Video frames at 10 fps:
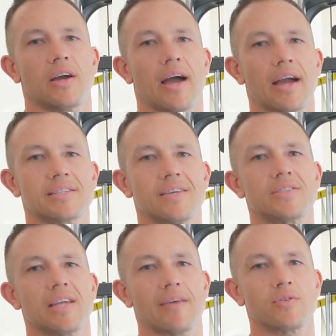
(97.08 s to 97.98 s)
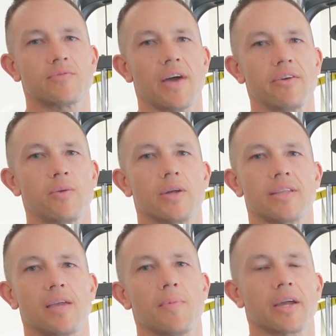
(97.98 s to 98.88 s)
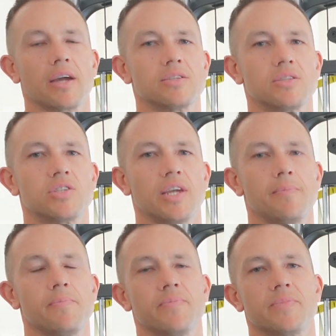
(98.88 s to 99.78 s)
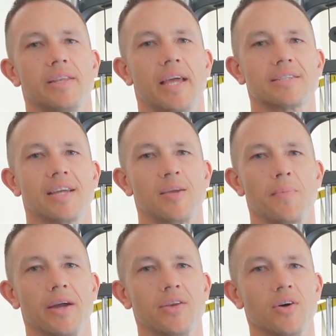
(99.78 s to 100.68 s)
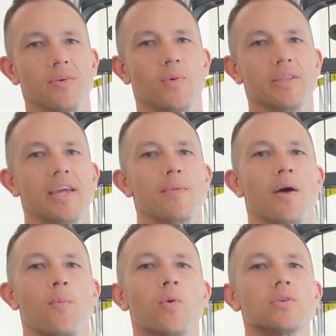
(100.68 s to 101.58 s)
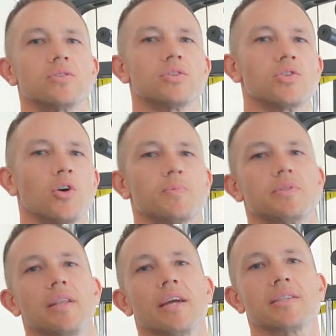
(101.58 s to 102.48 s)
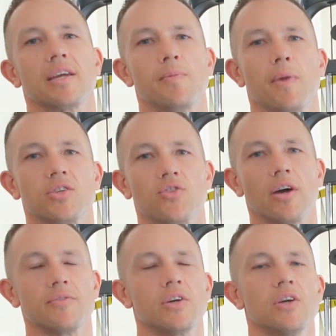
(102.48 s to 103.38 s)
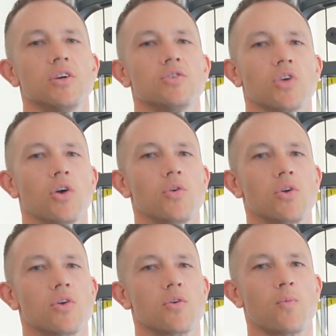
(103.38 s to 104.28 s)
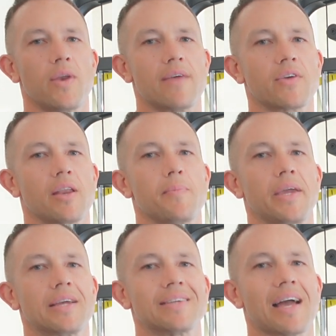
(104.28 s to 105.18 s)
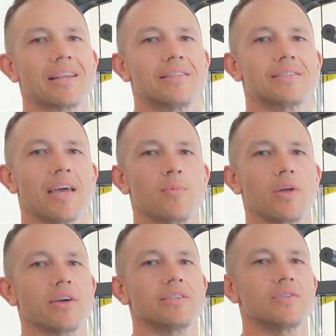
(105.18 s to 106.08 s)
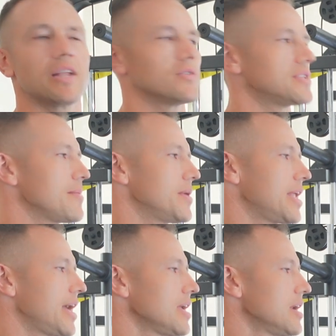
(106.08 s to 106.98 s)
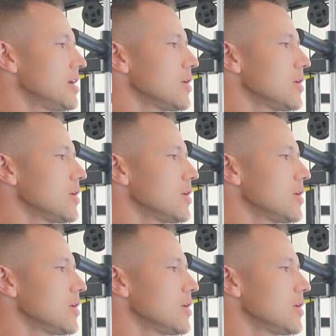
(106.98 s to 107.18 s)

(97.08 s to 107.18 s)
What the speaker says: Activity levels vary. One day you might go to the gym, the next day you might not. One day you might walk to the shops, the next day you might drive. So we're never gonna be exactly the same with our activity levels day by day.